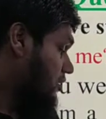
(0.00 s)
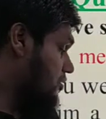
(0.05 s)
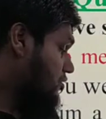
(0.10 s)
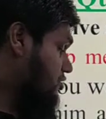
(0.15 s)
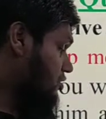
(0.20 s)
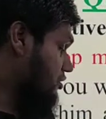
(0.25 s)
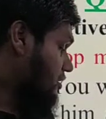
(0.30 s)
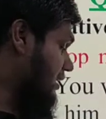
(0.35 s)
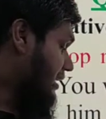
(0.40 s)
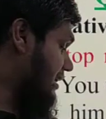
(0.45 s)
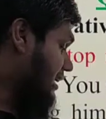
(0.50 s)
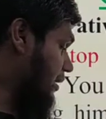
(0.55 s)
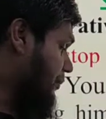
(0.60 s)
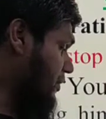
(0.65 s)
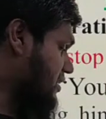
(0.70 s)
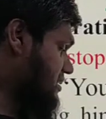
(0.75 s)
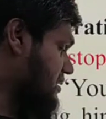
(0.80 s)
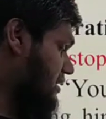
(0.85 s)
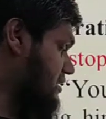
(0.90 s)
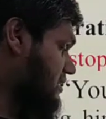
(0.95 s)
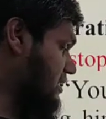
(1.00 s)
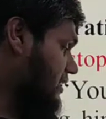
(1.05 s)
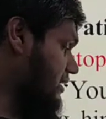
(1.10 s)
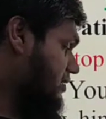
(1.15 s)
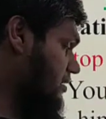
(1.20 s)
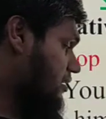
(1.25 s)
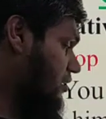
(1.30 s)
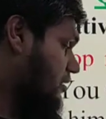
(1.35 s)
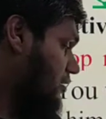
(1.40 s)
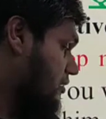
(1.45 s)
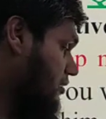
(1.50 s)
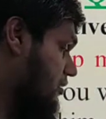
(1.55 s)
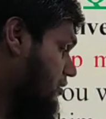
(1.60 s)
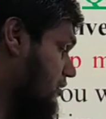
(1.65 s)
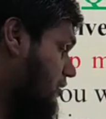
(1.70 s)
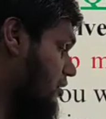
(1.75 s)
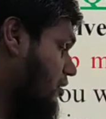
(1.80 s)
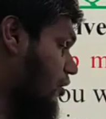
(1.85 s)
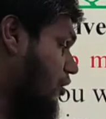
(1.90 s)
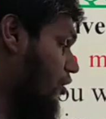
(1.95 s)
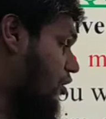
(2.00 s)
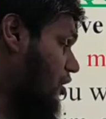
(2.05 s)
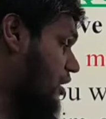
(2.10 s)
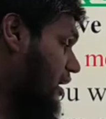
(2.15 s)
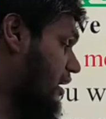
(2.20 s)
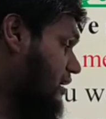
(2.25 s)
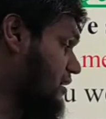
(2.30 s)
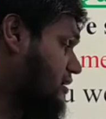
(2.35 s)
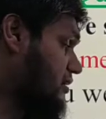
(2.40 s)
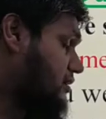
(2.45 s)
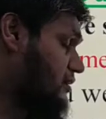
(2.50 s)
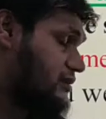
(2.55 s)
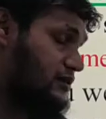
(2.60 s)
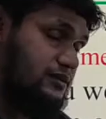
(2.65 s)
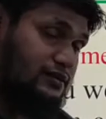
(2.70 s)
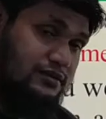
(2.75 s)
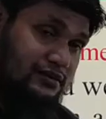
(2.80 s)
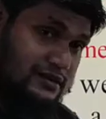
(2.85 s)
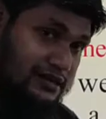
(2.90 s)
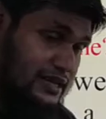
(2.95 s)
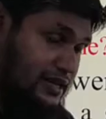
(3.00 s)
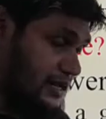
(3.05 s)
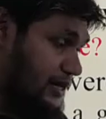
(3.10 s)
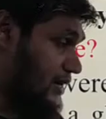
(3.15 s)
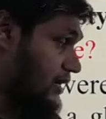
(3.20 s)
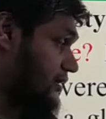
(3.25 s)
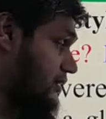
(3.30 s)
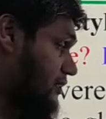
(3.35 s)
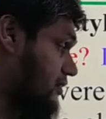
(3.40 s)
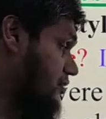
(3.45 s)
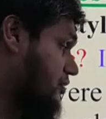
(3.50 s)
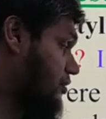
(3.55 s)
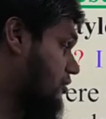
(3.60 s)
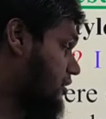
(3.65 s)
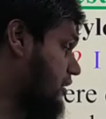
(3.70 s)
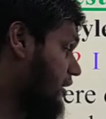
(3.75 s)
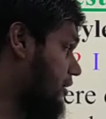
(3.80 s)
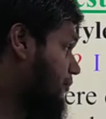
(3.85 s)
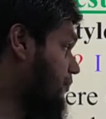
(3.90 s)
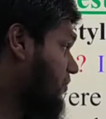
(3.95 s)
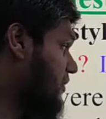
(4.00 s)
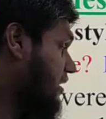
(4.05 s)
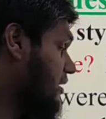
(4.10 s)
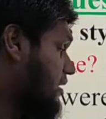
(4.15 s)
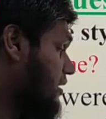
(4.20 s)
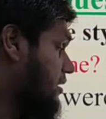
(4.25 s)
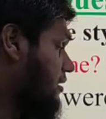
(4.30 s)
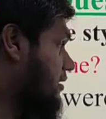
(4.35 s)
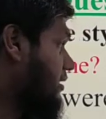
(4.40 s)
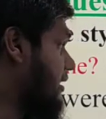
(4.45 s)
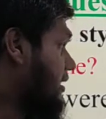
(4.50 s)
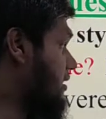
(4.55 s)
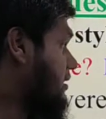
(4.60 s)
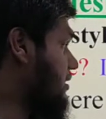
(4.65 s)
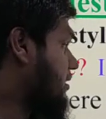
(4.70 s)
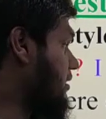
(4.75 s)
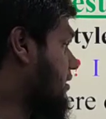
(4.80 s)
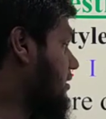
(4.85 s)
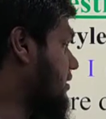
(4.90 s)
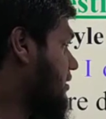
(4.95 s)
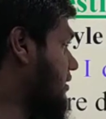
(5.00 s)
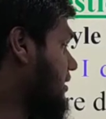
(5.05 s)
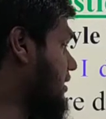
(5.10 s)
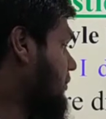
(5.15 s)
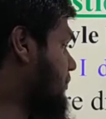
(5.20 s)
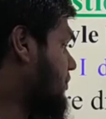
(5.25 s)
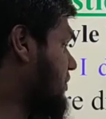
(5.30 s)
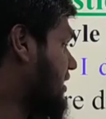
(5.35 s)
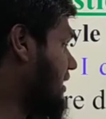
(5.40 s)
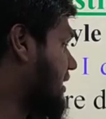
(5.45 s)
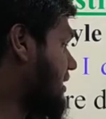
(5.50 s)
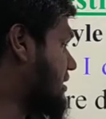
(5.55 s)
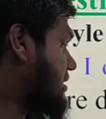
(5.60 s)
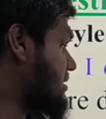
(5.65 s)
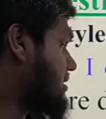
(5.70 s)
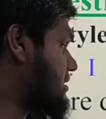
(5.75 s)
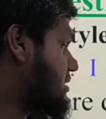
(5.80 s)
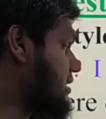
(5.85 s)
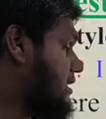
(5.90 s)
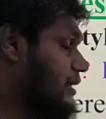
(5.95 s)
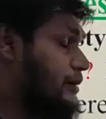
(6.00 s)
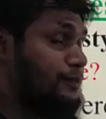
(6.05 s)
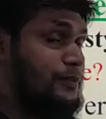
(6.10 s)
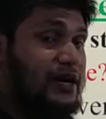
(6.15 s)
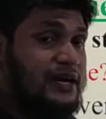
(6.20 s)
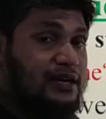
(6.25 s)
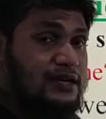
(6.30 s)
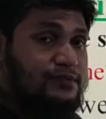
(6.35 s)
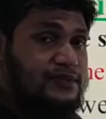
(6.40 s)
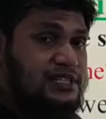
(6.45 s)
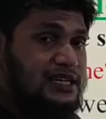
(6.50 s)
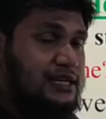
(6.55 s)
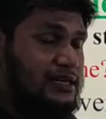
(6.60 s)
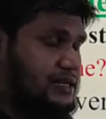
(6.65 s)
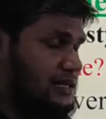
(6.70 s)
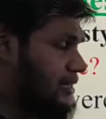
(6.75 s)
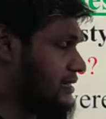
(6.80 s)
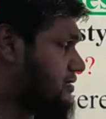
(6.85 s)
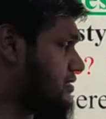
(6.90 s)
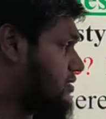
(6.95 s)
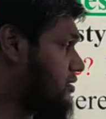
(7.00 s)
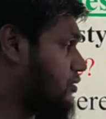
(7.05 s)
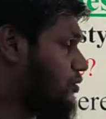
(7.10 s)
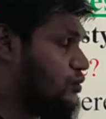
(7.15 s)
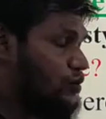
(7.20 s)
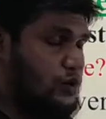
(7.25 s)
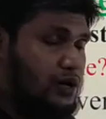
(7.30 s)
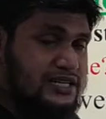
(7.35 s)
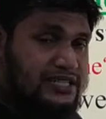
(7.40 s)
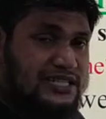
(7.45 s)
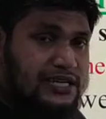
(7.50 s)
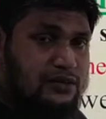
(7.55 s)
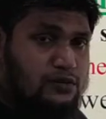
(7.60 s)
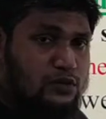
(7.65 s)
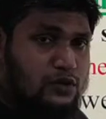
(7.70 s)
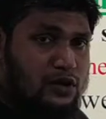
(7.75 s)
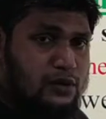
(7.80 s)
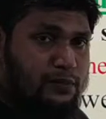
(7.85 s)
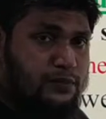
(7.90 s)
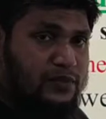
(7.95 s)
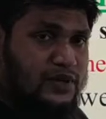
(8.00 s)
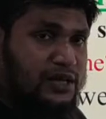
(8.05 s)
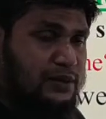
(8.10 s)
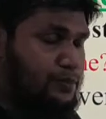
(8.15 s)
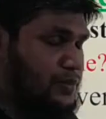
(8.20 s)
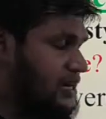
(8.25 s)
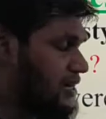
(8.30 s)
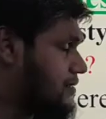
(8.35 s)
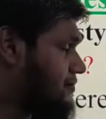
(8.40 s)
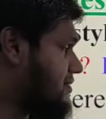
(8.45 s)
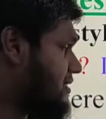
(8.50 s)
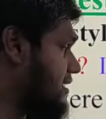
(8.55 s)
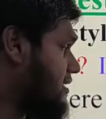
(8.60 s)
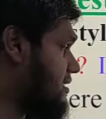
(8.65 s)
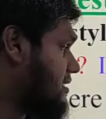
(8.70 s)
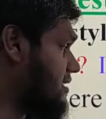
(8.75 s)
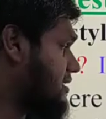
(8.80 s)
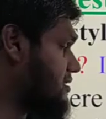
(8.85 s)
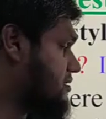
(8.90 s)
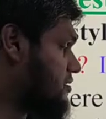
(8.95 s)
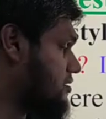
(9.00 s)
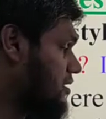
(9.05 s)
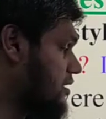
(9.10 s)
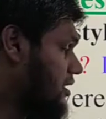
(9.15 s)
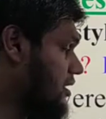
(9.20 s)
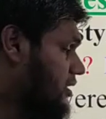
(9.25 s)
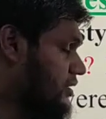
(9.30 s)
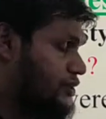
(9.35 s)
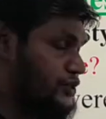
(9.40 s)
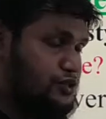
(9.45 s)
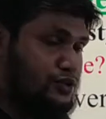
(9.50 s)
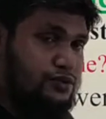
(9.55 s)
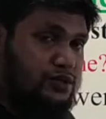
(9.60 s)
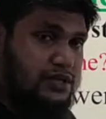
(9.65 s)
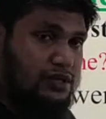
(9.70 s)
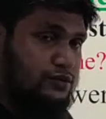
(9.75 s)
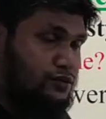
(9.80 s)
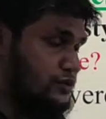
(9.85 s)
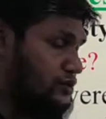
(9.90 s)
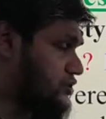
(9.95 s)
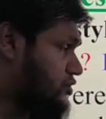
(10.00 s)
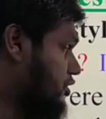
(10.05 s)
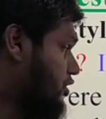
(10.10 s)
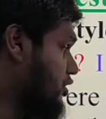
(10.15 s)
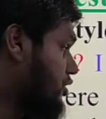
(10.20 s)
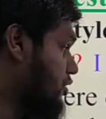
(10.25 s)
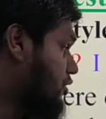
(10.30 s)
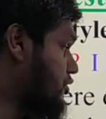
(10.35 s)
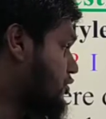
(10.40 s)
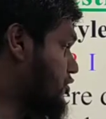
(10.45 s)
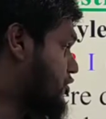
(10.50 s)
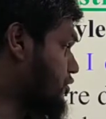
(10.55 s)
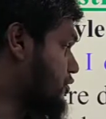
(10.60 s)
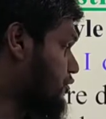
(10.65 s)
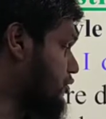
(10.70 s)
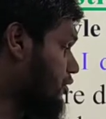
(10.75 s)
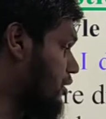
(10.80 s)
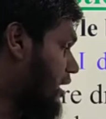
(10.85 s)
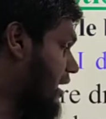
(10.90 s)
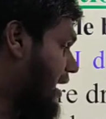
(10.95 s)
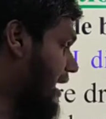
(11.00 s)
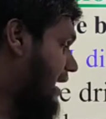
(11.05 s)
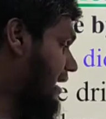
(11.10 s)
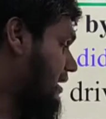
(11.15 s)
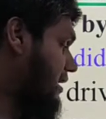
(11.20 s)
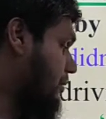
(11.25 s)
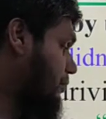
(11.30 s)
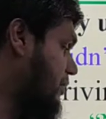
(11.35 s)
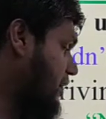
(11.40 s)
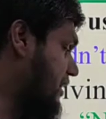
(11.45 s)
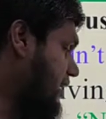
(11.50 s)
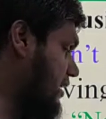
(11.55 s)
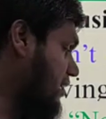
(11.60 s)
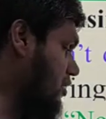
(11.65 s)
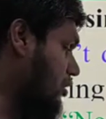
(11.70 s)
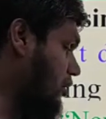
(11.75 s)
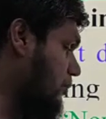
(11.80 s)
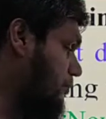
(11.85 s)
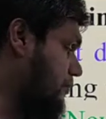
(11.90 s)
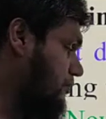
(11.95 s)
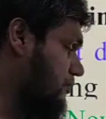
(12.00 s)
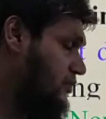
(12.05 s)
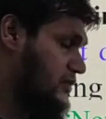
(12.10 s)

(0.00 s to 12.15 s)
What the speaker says: So the traffic sergeant ordered here. Okay. If there is imperative sentence, so what's the rule of imperative sentence? You should use to at the beginning of